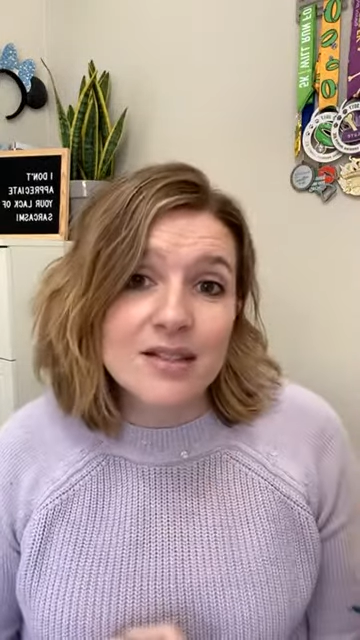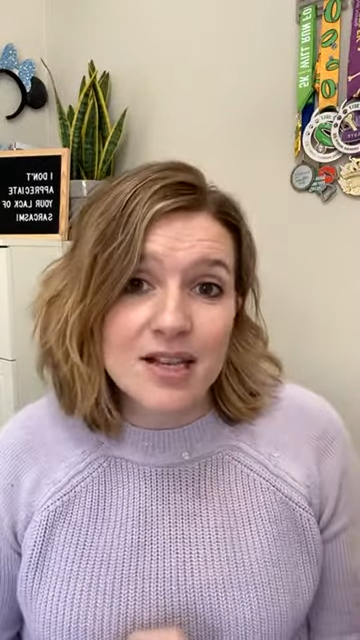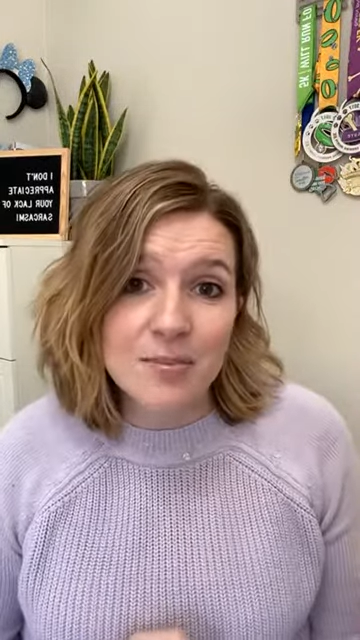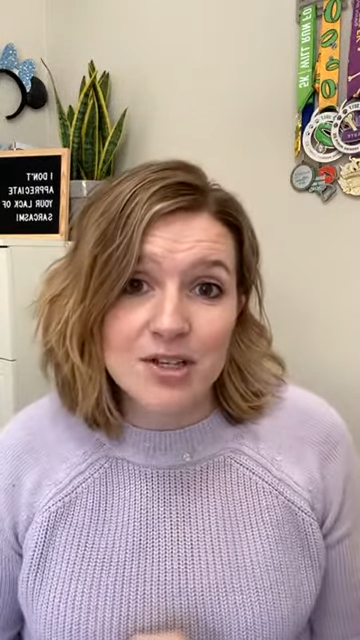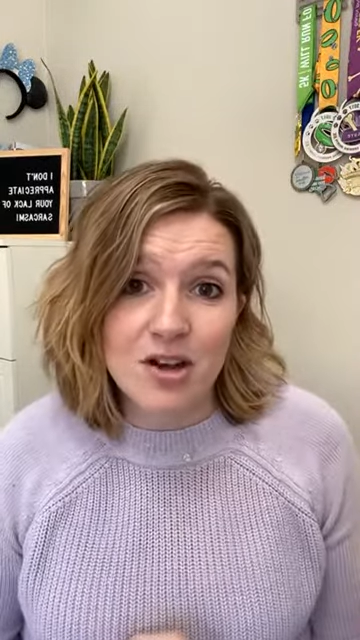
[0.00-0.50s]

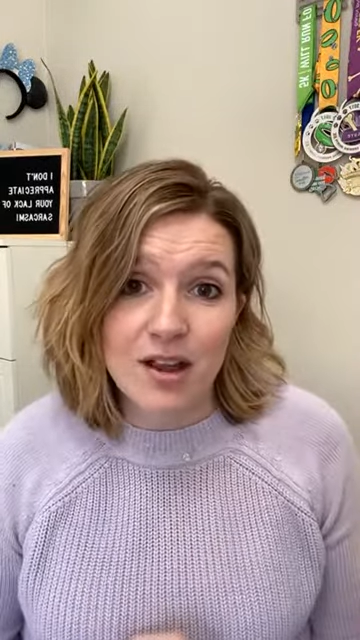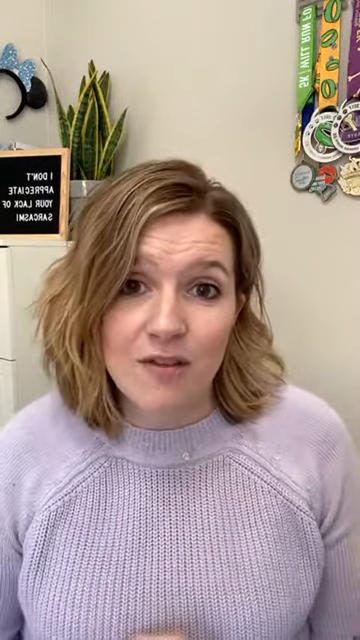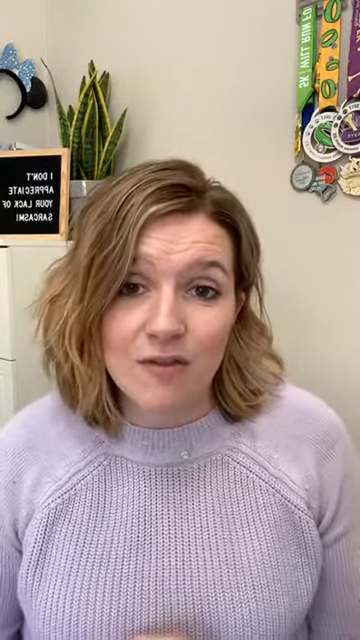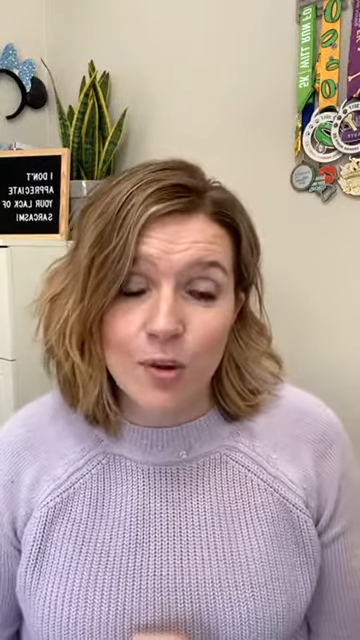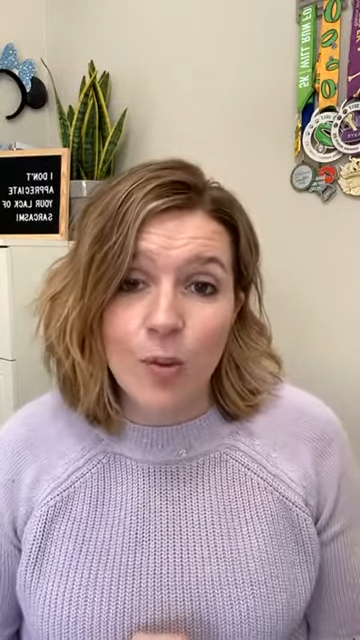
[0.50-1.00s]
take my dog
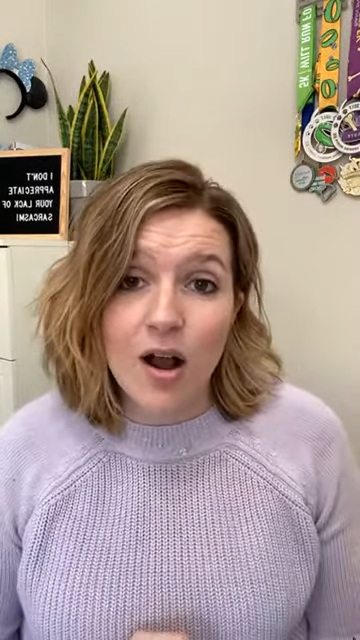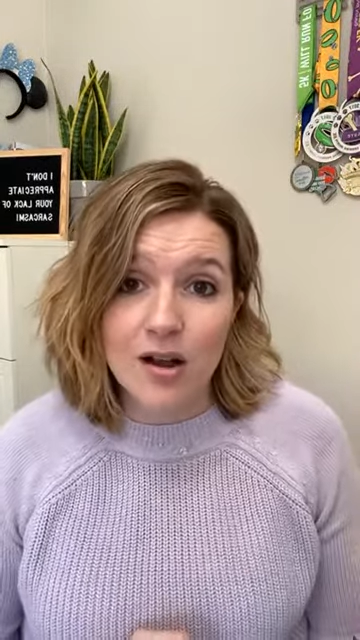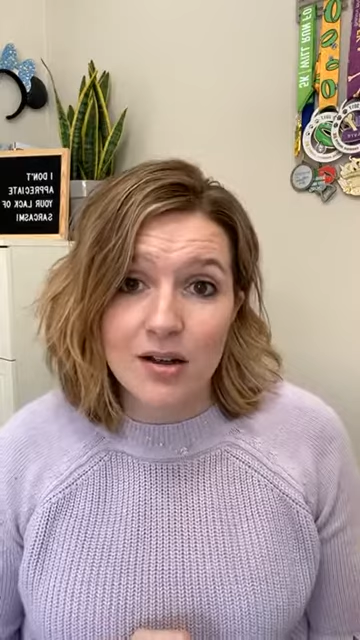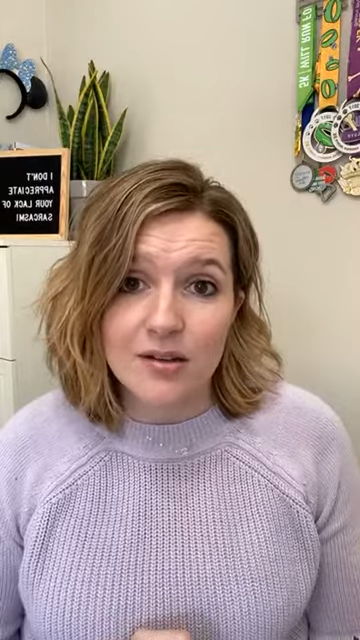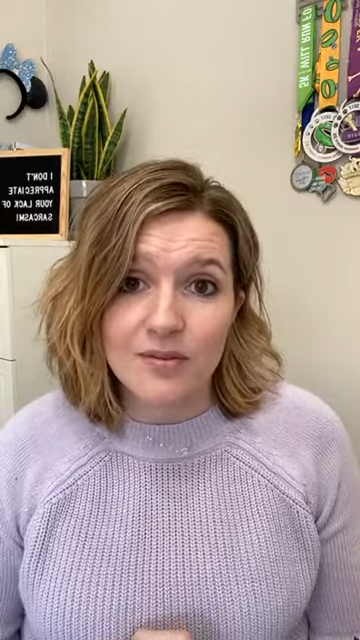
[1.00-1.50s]
out for a
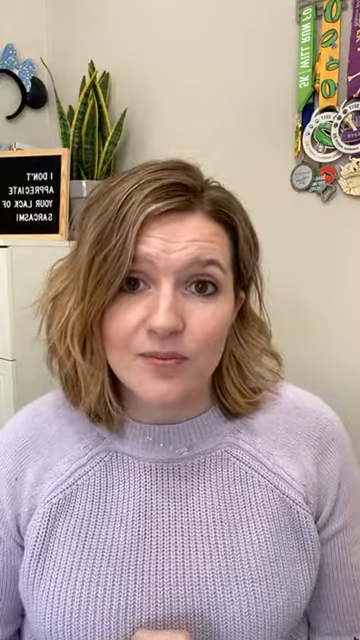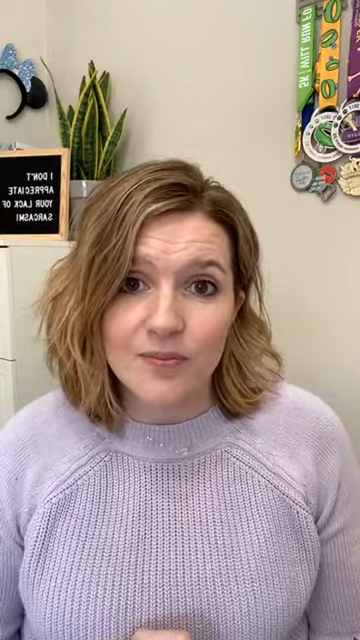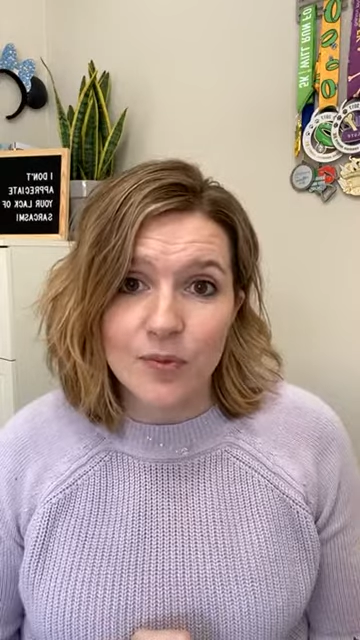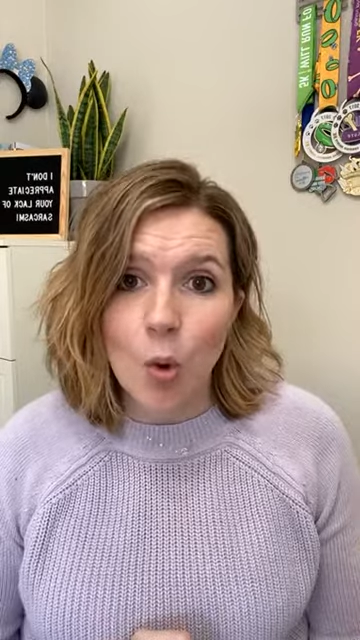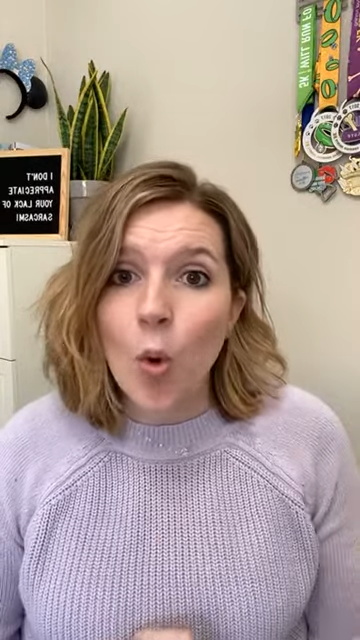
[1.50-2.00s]
walk
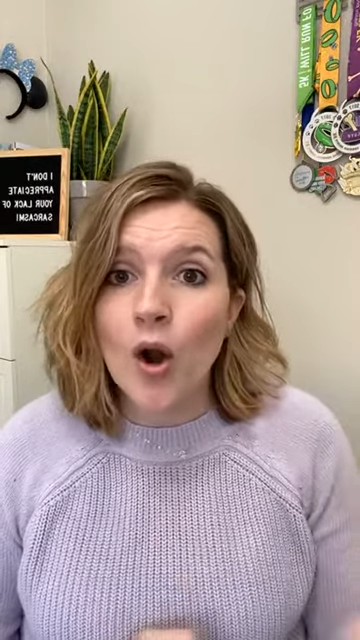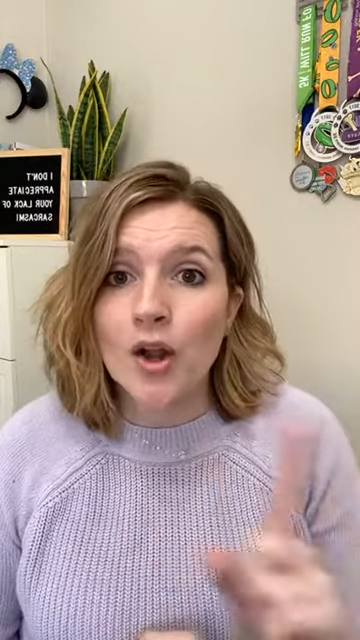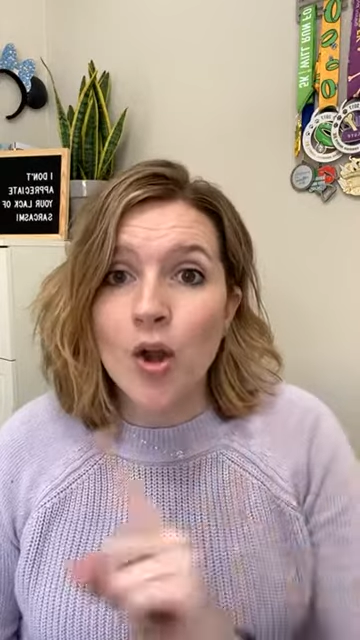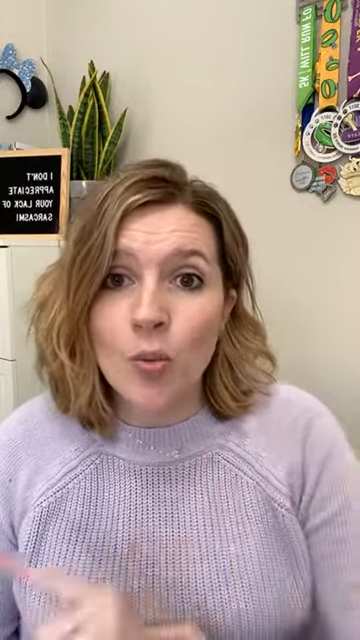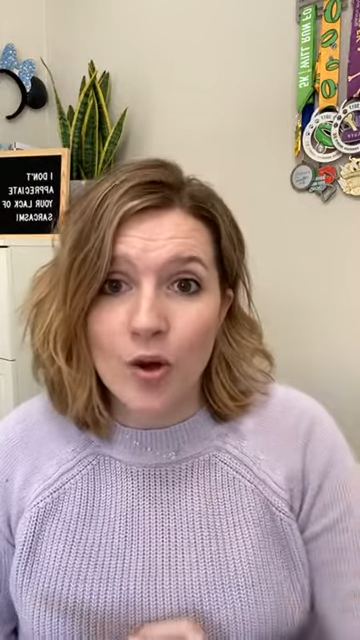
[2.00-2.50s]
or I
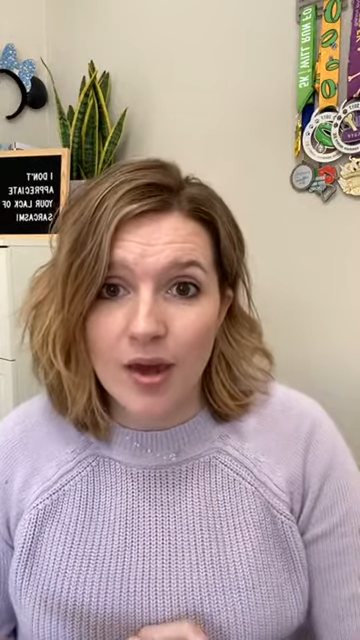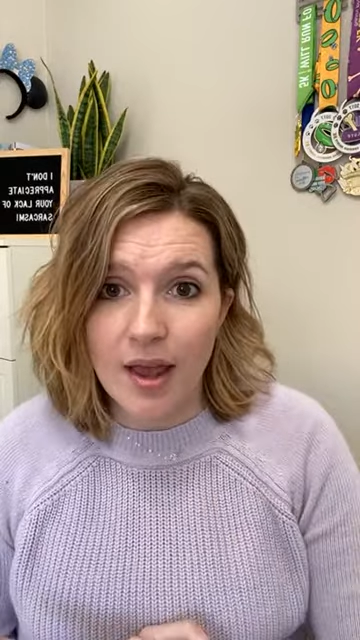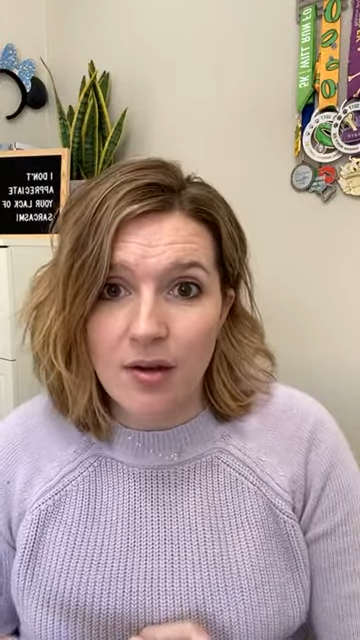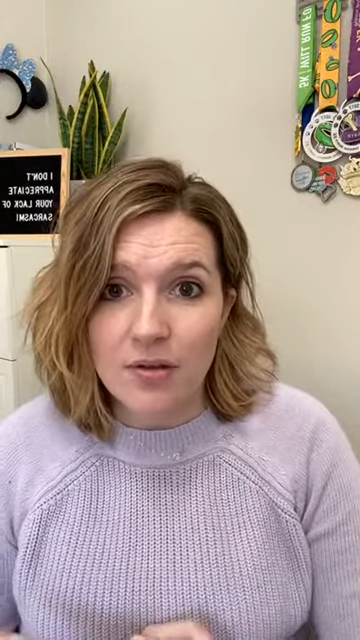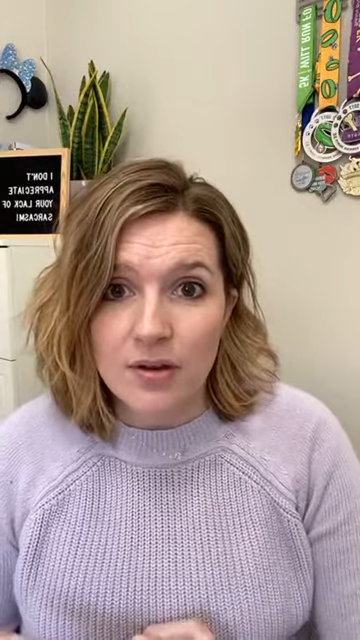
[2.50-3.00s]
go work
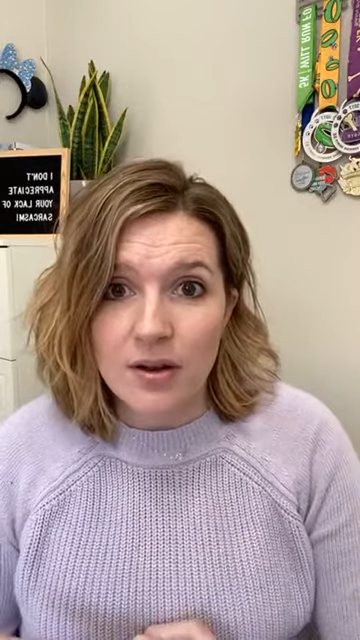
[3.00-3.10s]
out,